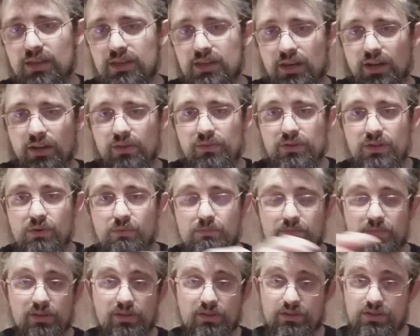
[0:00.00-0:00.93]

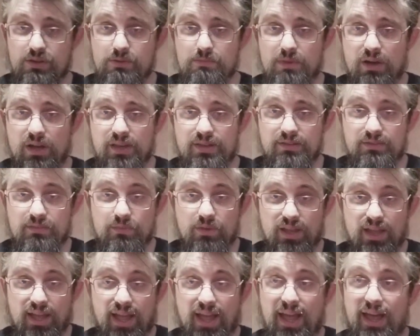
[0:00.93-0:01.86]
You might
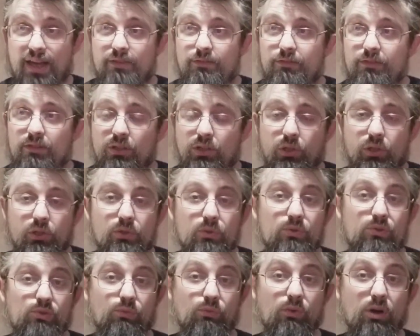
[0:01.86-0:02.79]
have
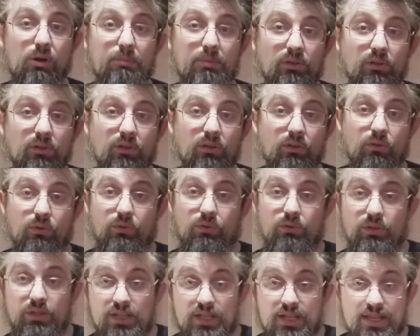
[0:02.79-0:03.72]
loose rubble
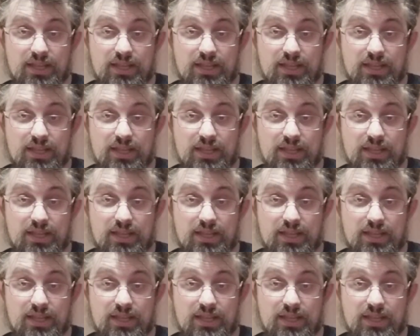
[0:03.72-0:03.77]
or